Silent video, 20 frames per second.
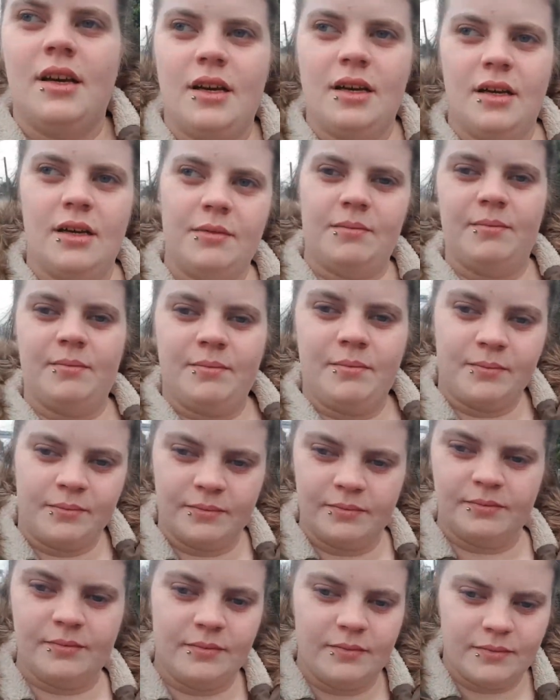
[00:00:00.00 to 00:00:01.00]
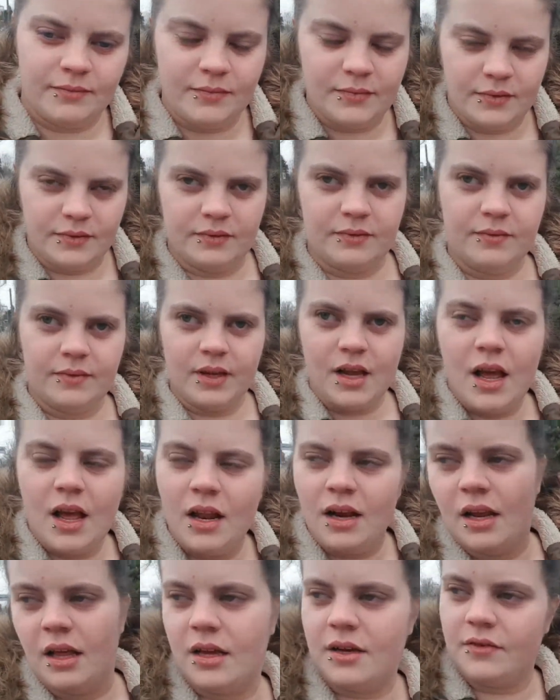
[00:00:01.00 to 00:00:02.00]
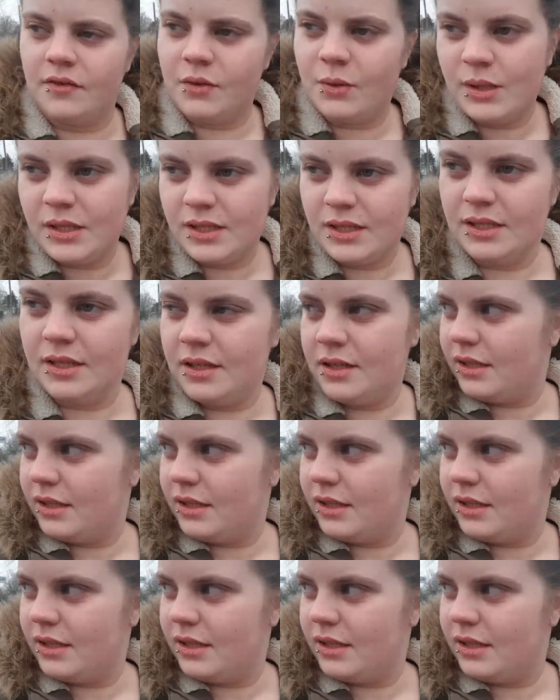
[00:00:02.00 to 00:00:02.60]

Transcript: Um, like I've always said,